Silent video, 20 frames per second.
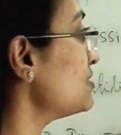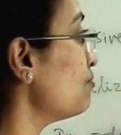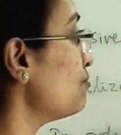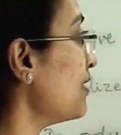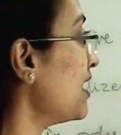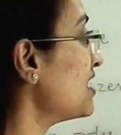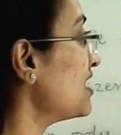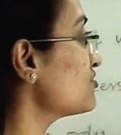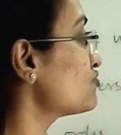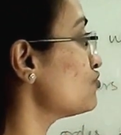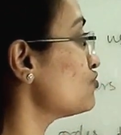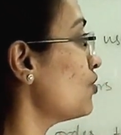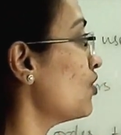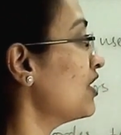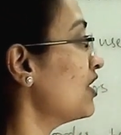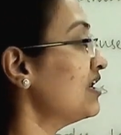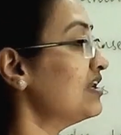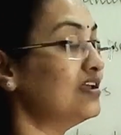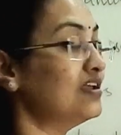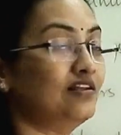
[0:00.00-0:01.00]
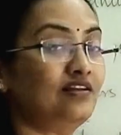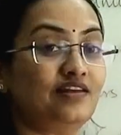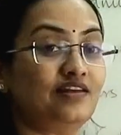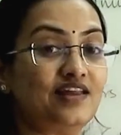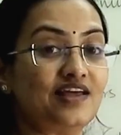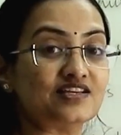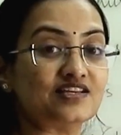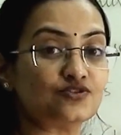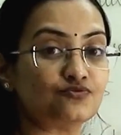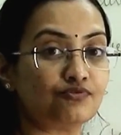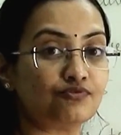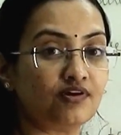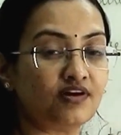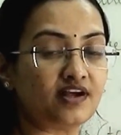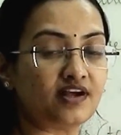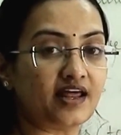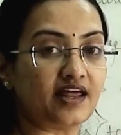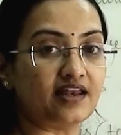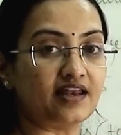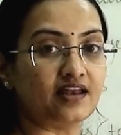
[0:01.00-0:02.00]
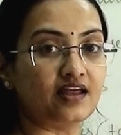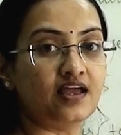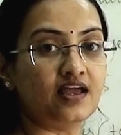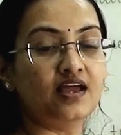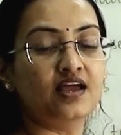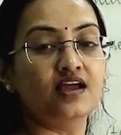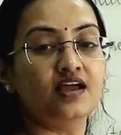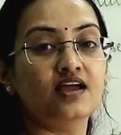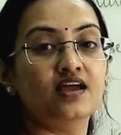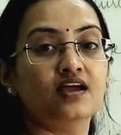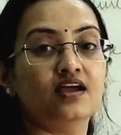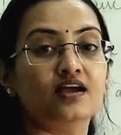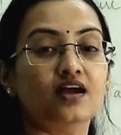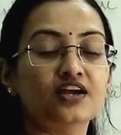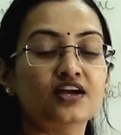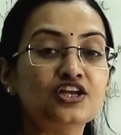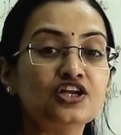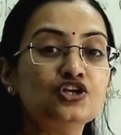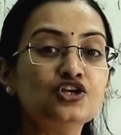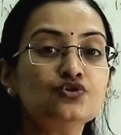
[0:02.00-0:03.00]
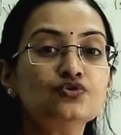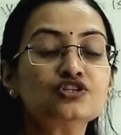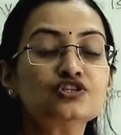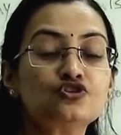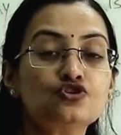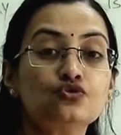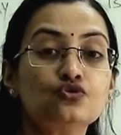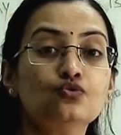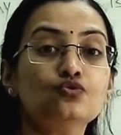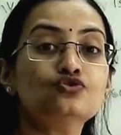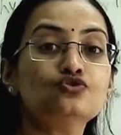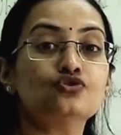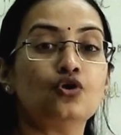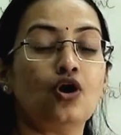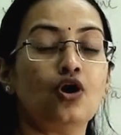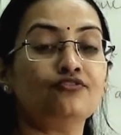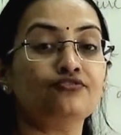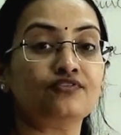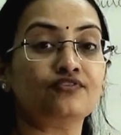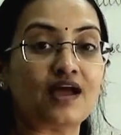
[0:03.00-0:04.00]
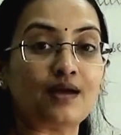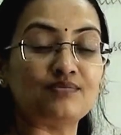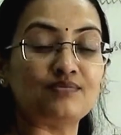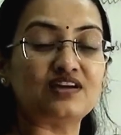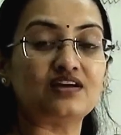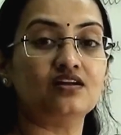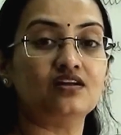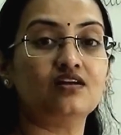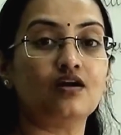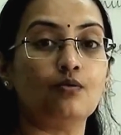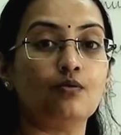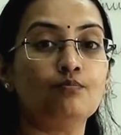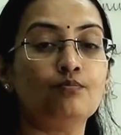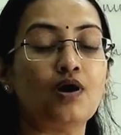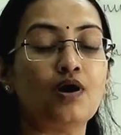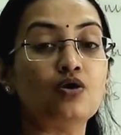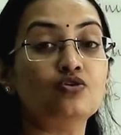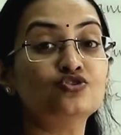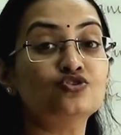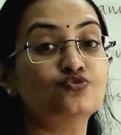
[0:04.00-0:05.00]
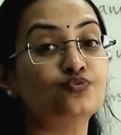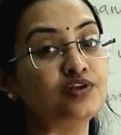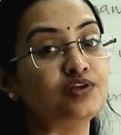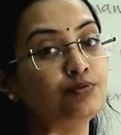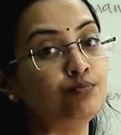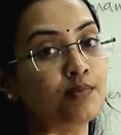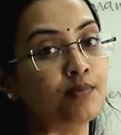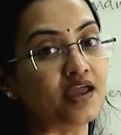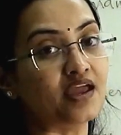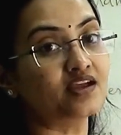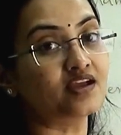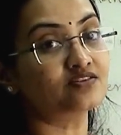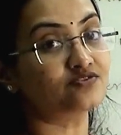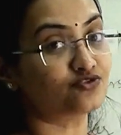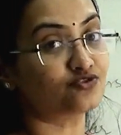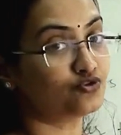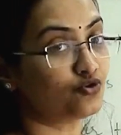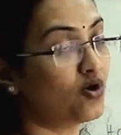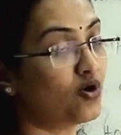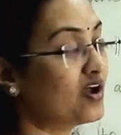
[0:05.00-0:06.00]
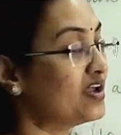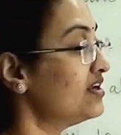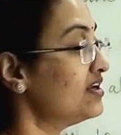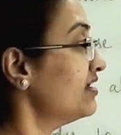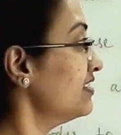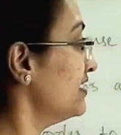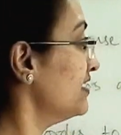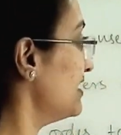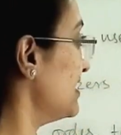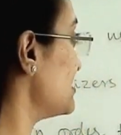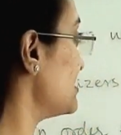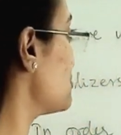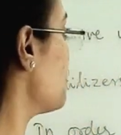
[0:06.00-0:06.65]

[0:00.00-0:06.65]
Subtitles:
makes soil less fertile. Continuous use of chemical compounds will make soil less